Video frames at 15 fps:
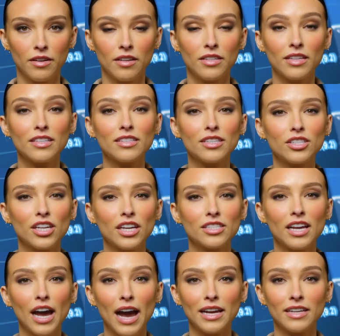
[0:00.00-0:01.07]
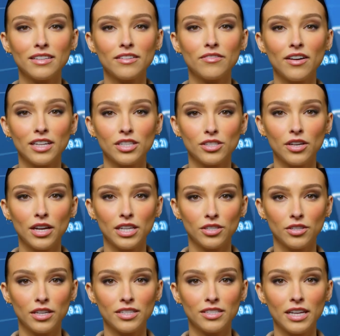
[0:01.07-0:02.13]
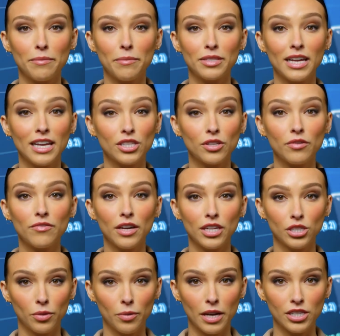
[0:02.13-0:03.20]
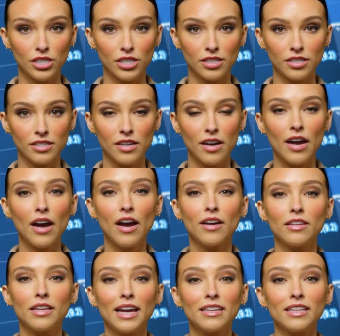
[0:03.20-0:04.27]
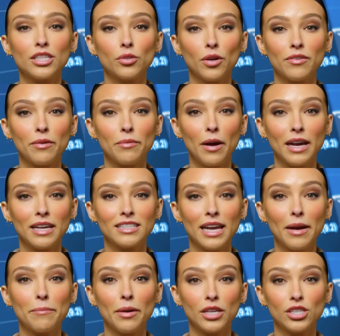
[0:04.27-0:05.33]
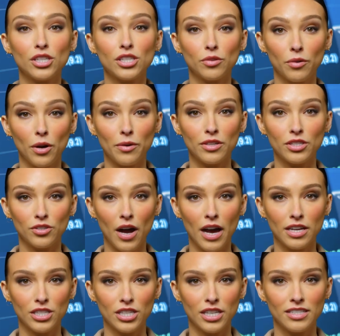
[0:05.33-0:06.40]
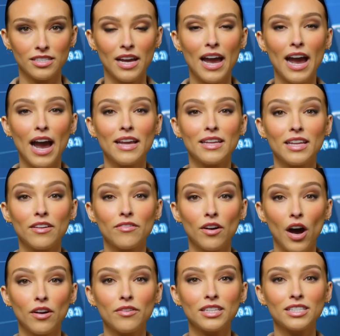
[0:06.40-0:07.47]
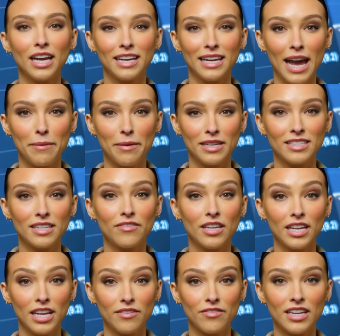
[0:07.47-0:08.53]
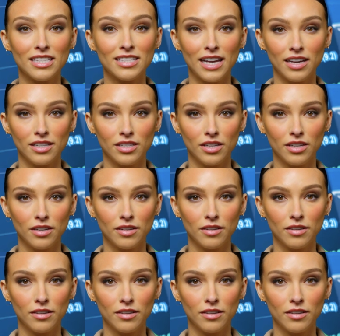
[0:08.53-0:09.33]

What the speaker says: This suggests heightened investor interest and potential fluctuations, likely driven by its ambitious growth strategies and the evolving dynamics of the EV sector.